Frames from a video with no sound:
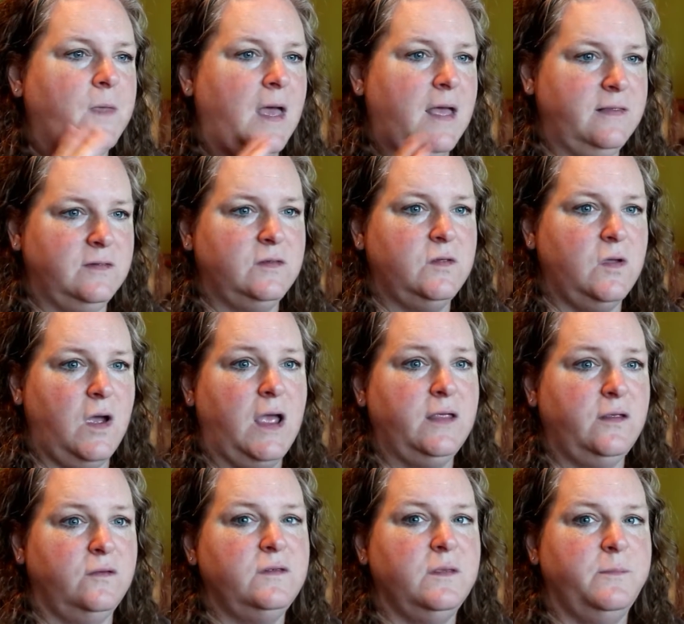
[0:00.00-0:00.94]
I
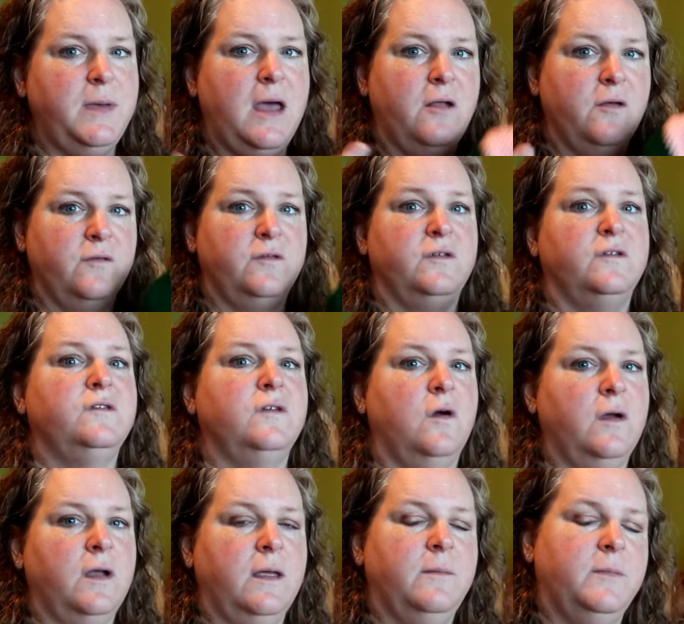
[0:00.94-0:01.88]
used the pattern to
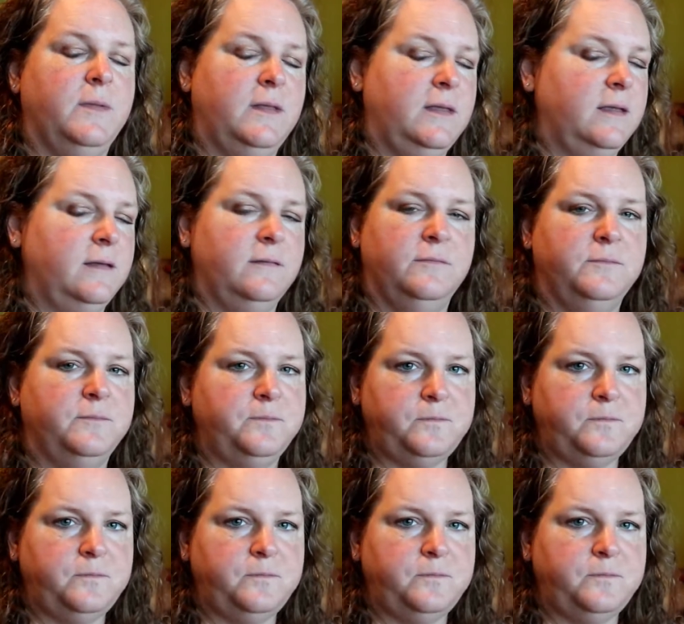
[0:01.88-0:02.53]
start it, but then